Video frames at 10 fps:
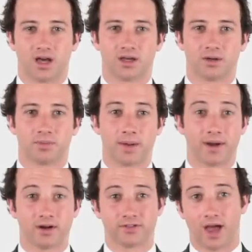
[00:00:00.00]
My
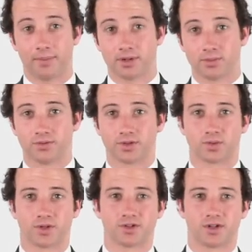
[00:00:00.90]
parents happened to move to
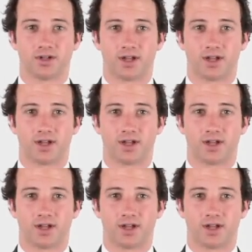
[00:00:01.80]
Switzerland